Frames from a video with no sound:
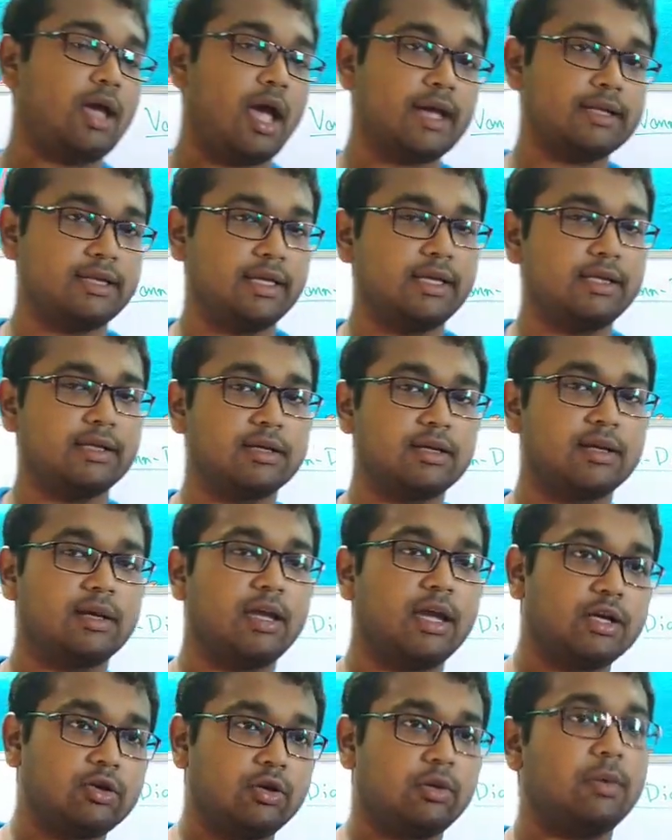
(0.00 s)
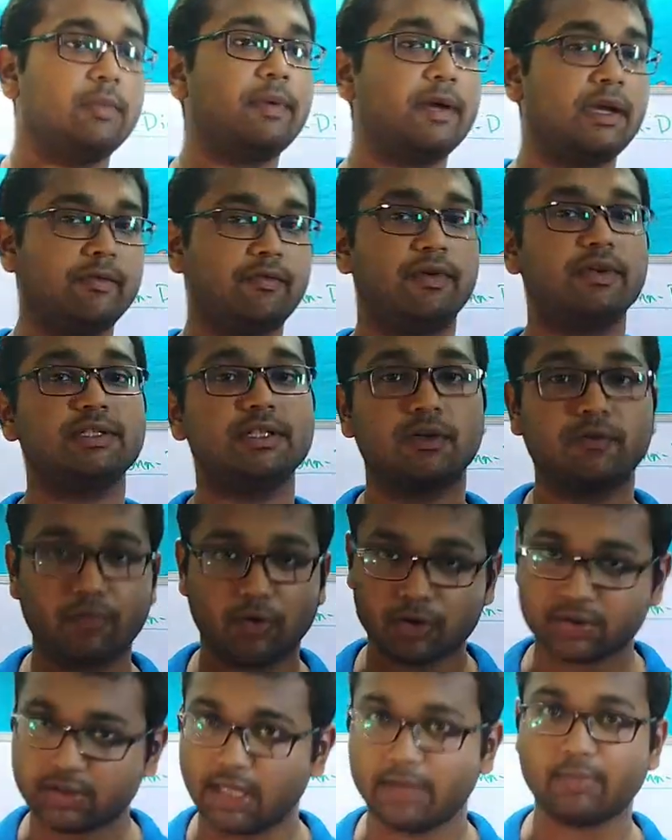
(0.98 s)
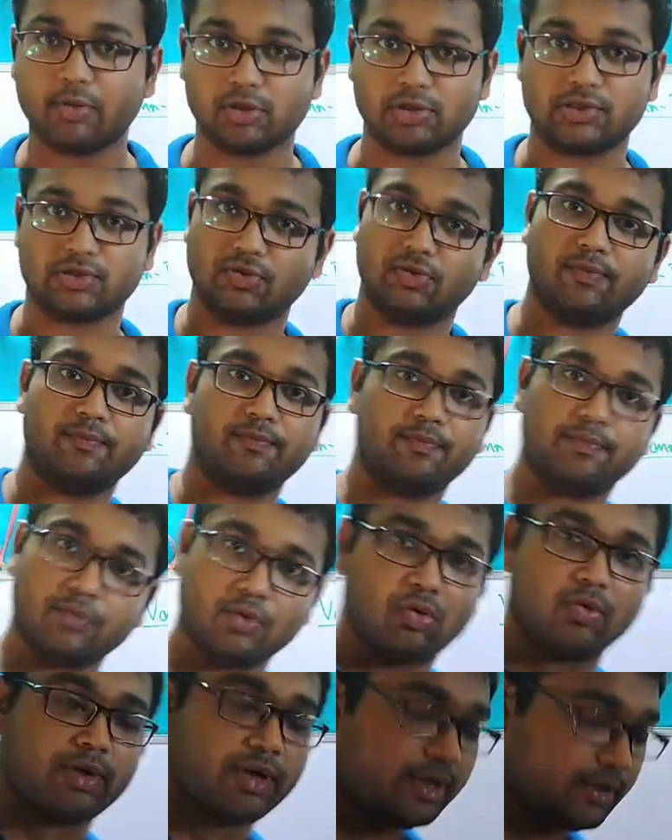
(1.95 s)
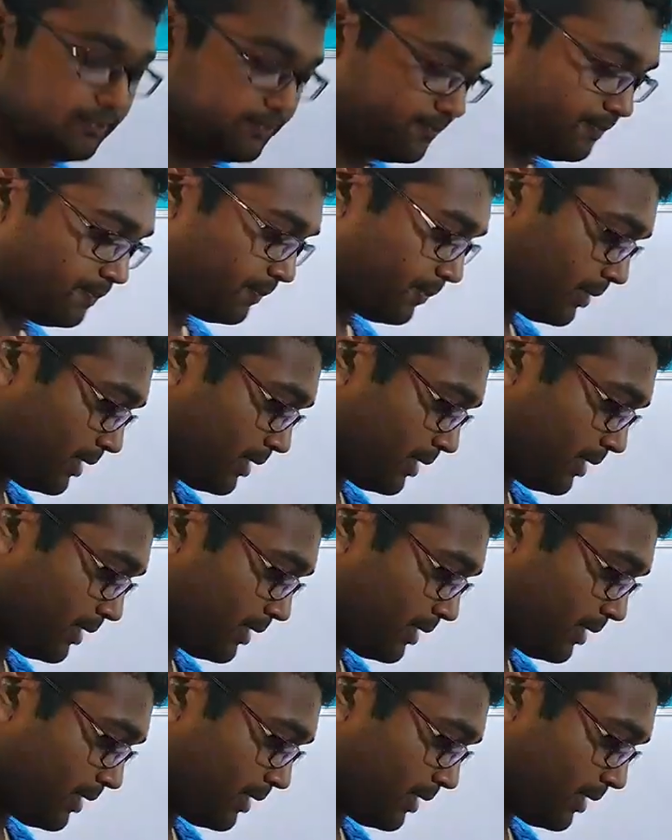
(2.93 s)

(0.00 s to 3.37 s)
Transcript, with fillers: I think it will be beneficial for them also. Okay.